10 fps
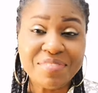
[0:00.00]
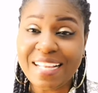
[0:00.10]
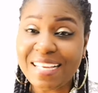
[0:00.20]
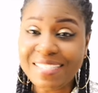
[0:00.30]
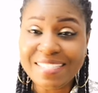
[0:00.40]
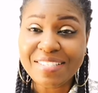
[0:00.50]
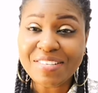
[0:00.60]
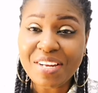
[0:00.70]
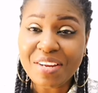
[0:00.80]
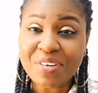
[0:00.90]
that's just
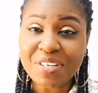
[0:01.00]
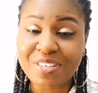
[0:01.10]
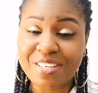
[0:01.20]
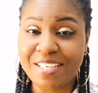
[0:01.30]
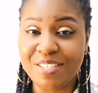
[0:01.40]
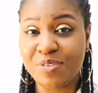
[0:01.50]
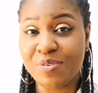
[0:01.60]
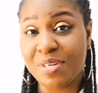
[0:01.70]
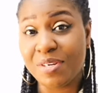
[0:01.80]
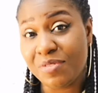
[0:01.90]
all I want to share.
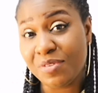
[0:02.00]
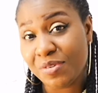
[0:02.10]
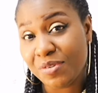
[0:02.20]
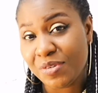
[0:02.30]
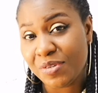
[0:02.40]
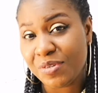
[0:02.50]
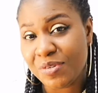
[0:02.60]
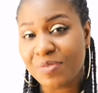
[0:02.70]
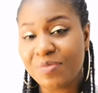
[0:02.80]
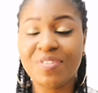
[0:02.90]
So without further
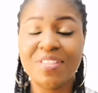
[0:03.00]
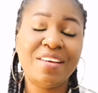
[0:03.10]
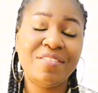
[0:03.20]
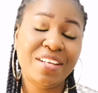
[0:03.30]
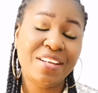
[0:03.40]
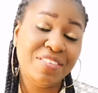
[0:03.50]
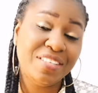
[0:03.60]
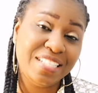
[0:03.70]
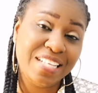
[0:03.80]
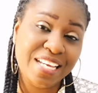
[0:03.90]
ado, have a
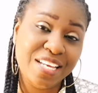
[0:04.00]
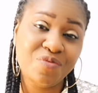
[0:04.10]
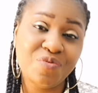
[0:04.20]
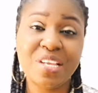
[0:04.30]
lovely day.